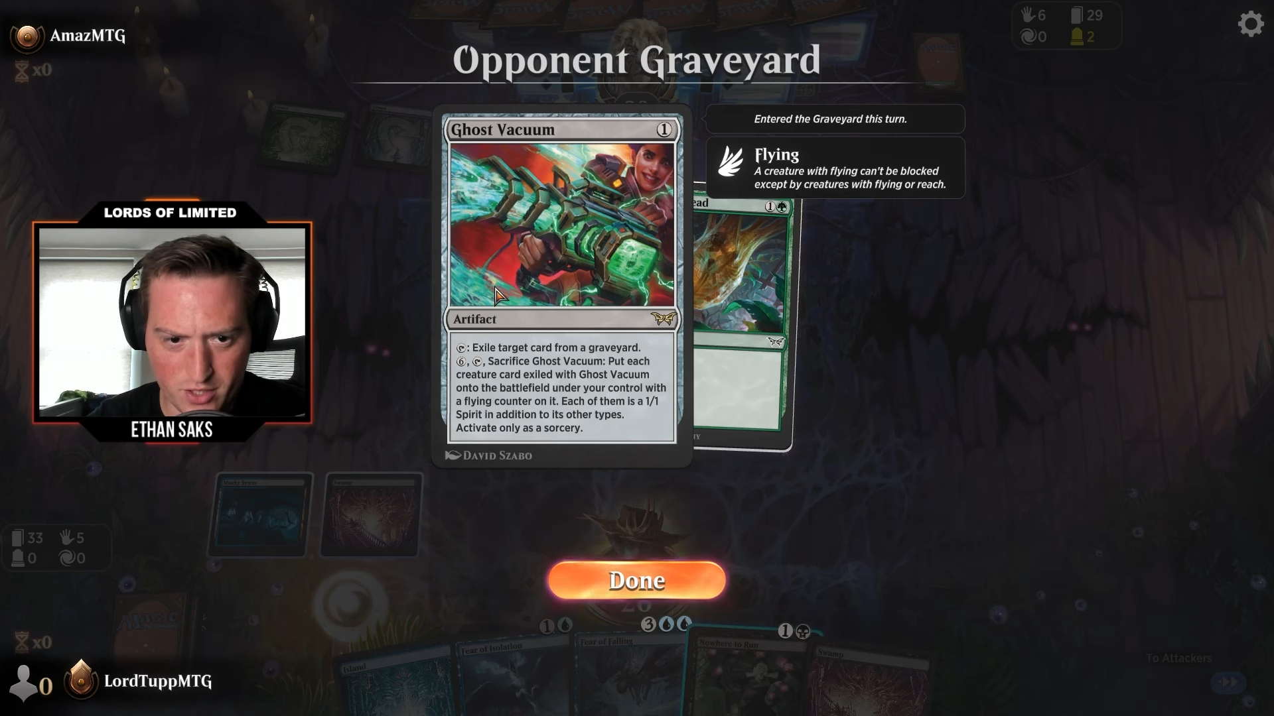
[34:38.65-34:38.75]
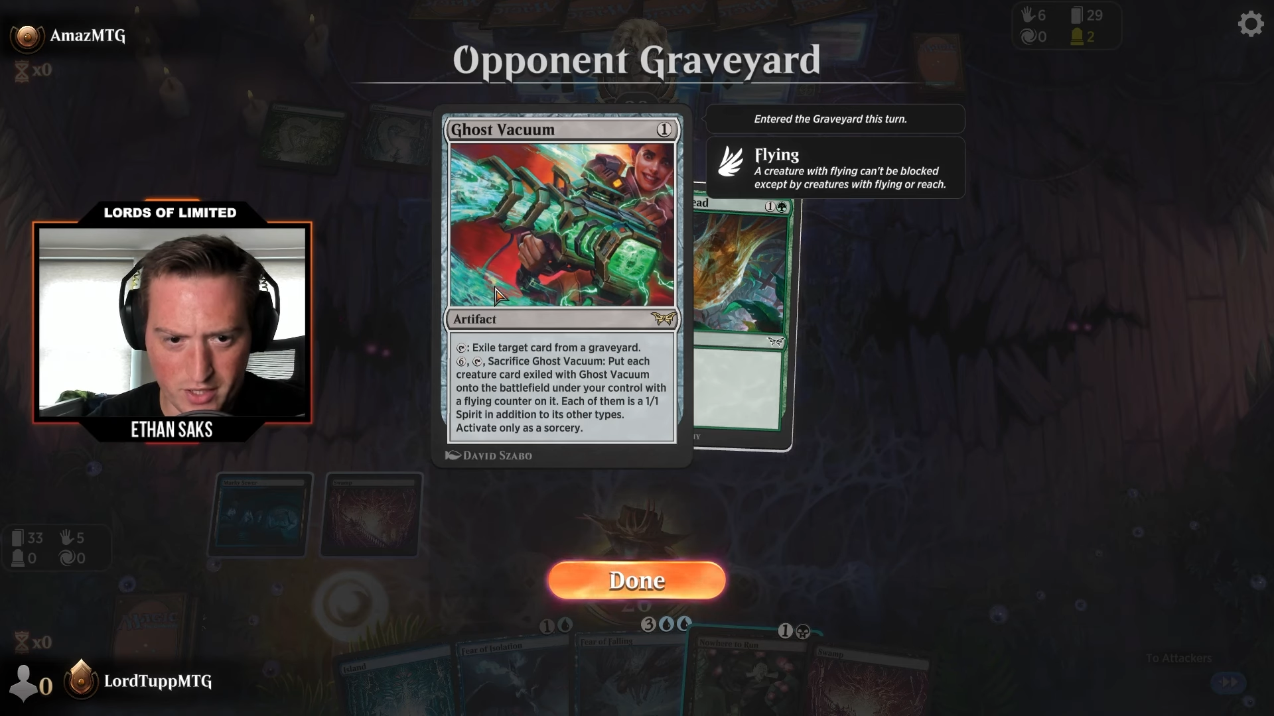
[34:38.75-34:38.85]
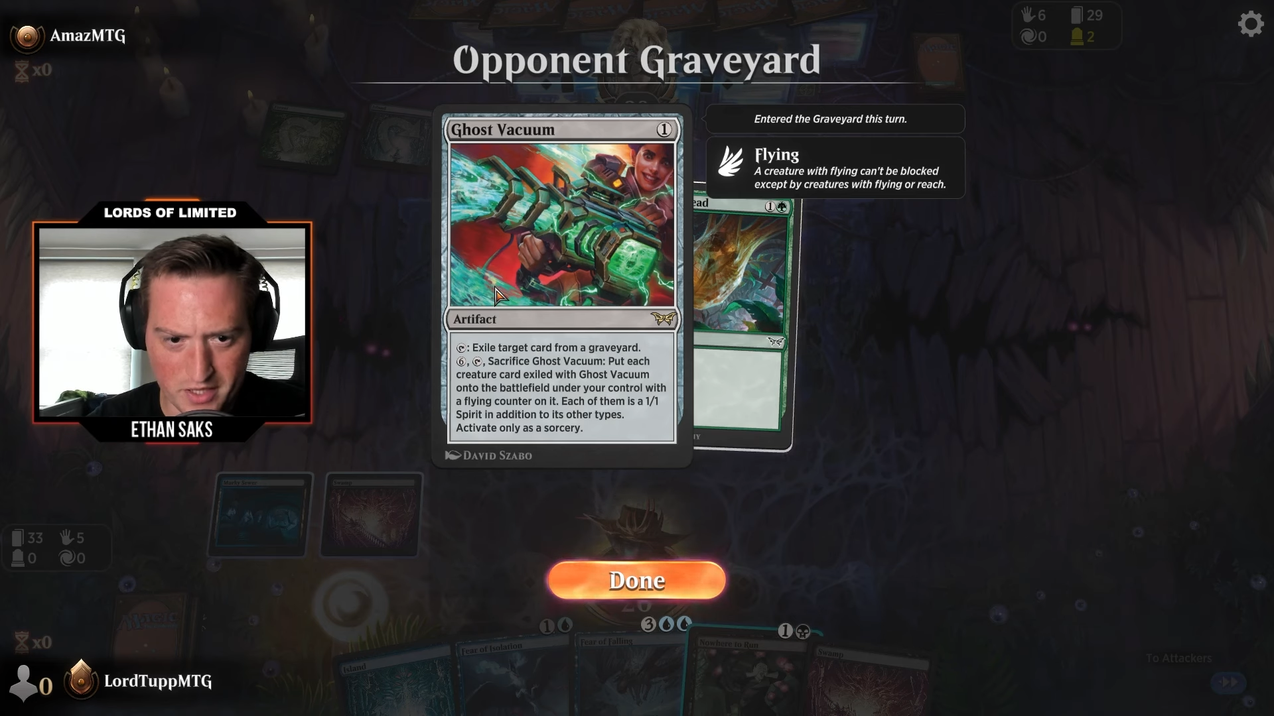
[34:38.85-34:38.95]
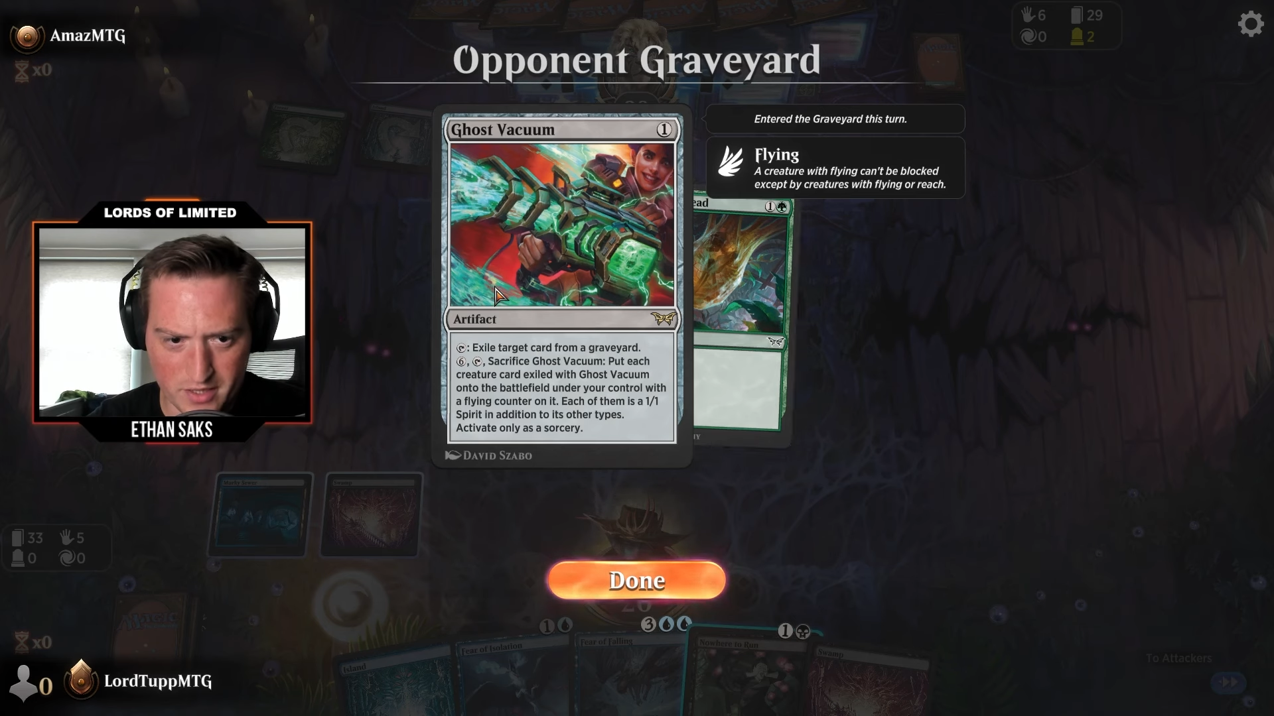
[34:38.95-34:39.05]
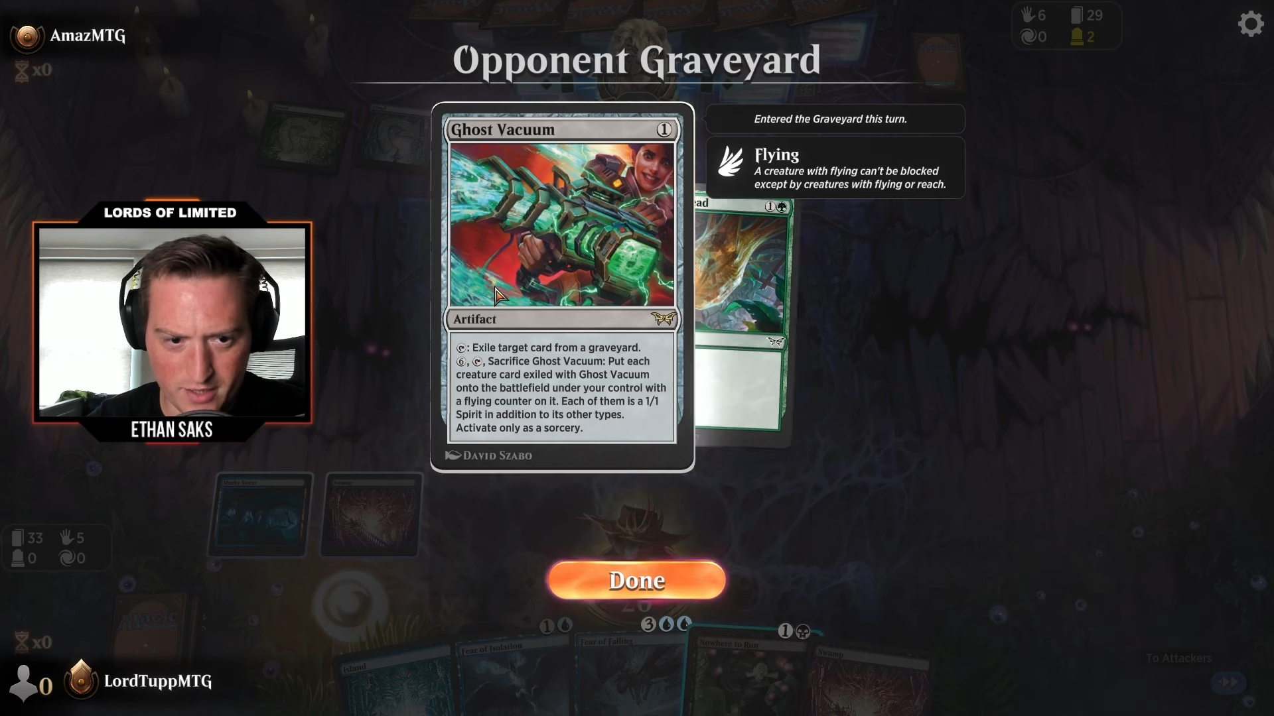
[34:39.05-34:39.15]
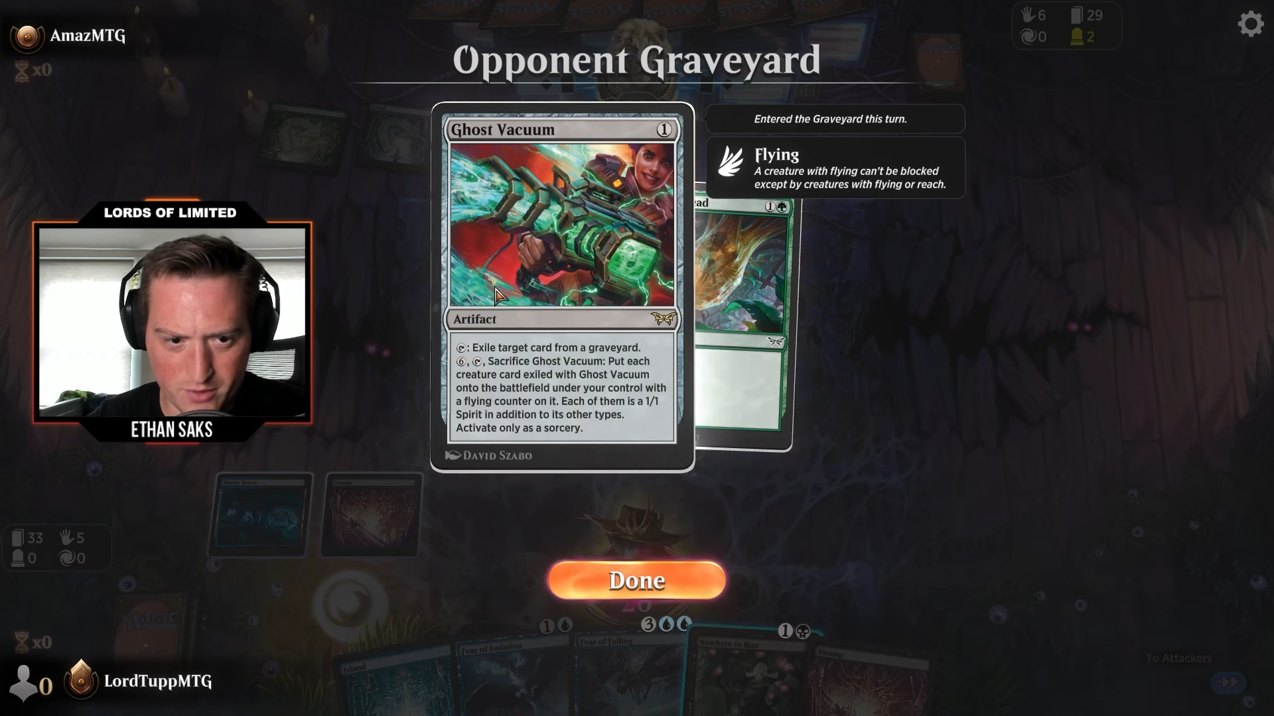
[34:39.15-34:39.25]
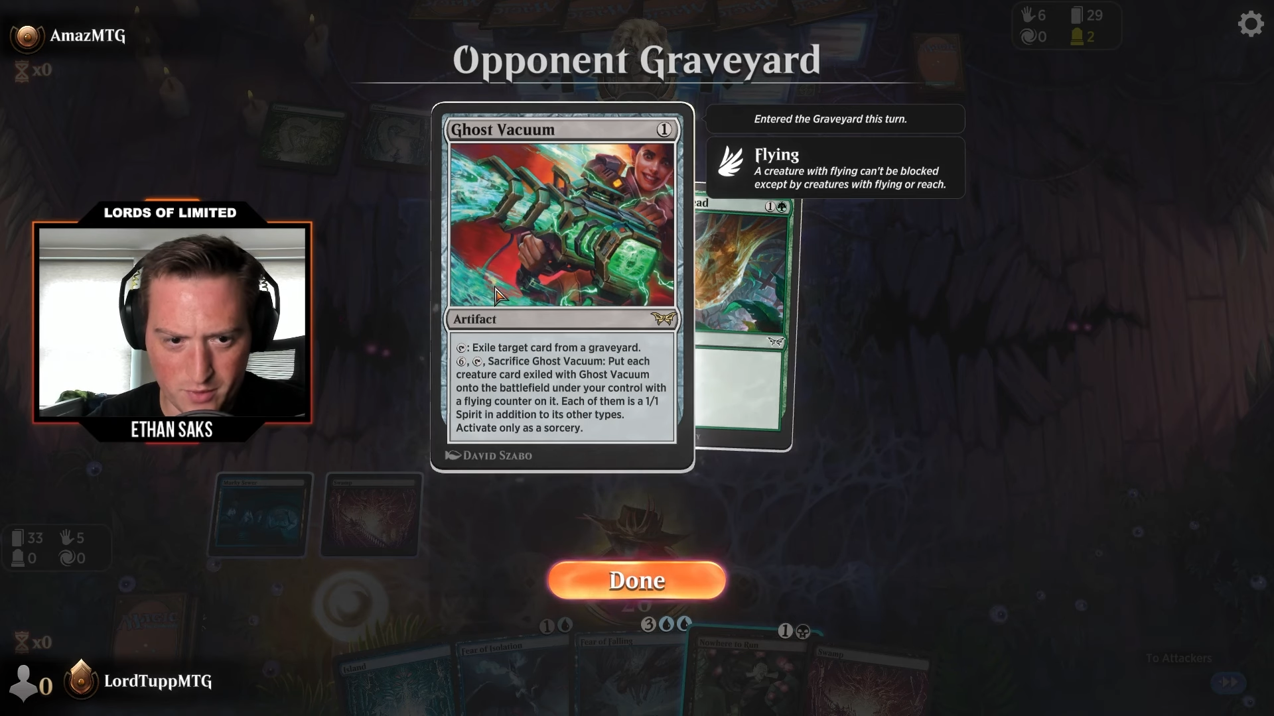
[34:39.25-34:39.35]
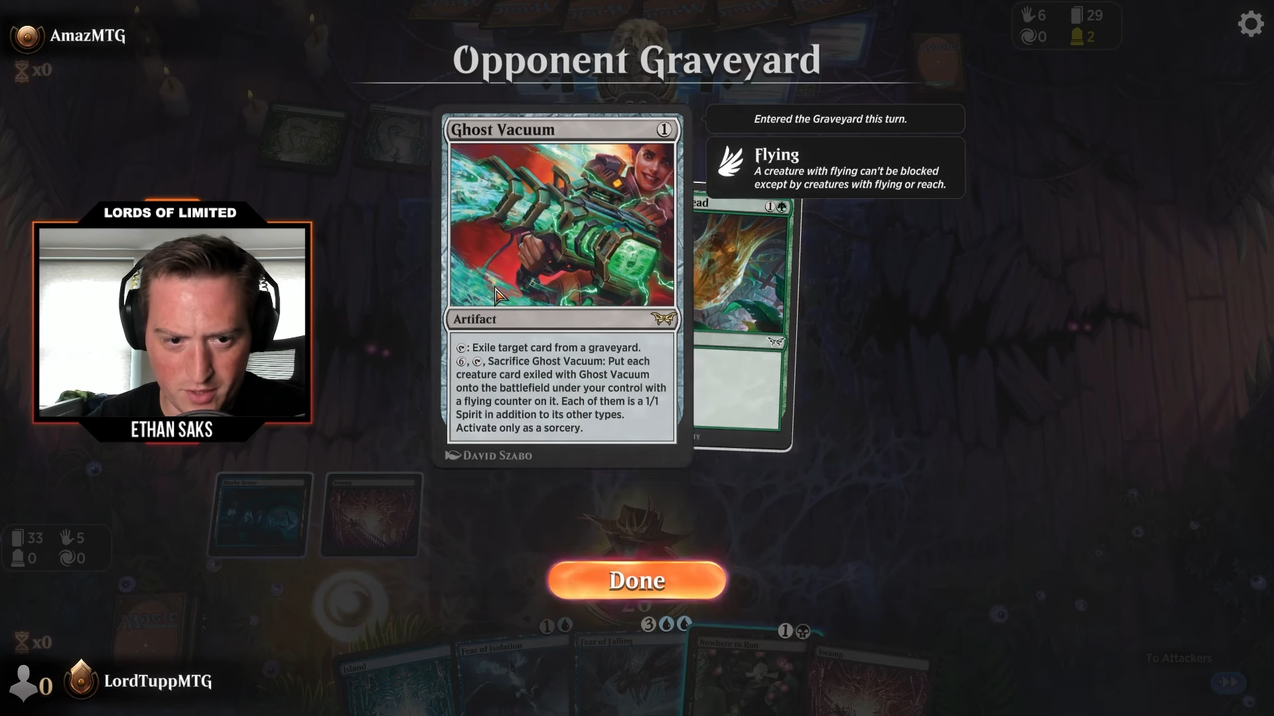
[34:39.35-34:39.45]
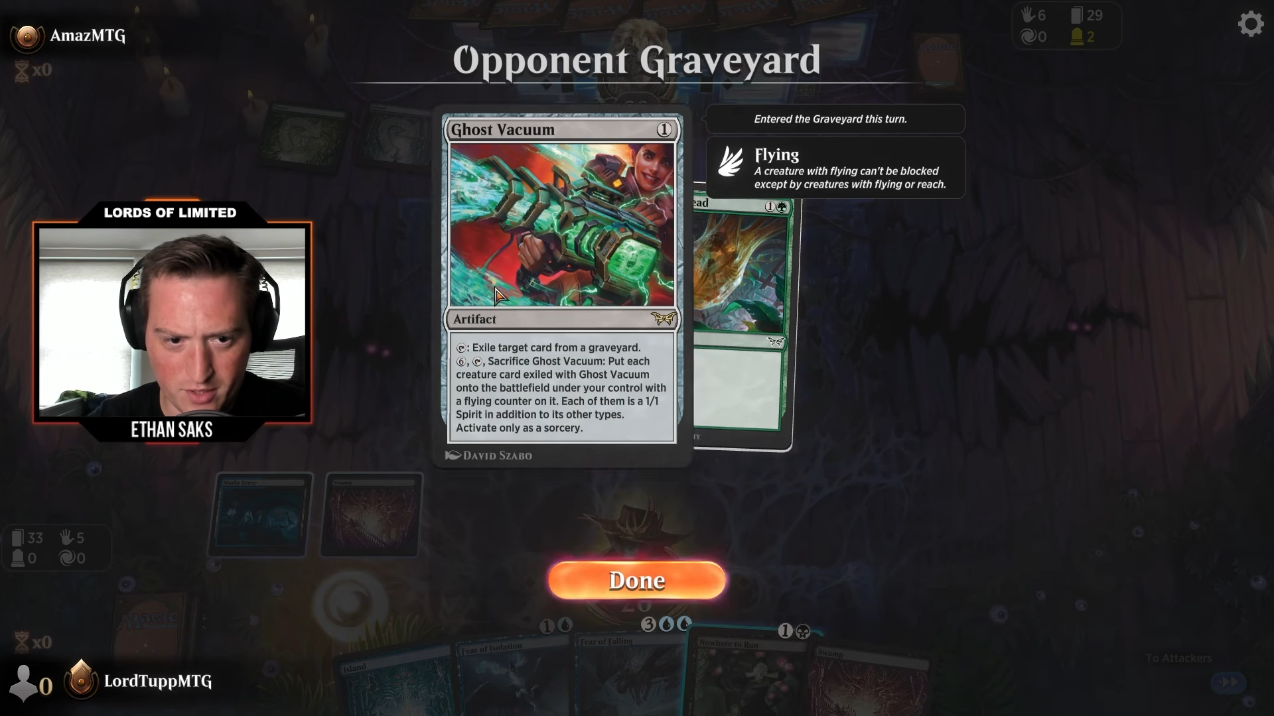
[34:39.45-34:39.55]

exiled with it